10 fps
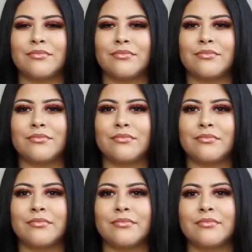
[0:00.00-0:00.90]

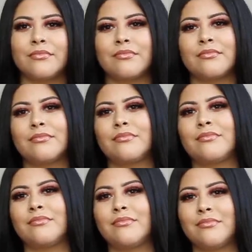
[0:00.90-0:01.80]

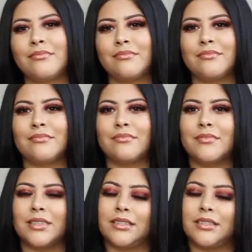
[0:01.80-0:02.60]
[no speech]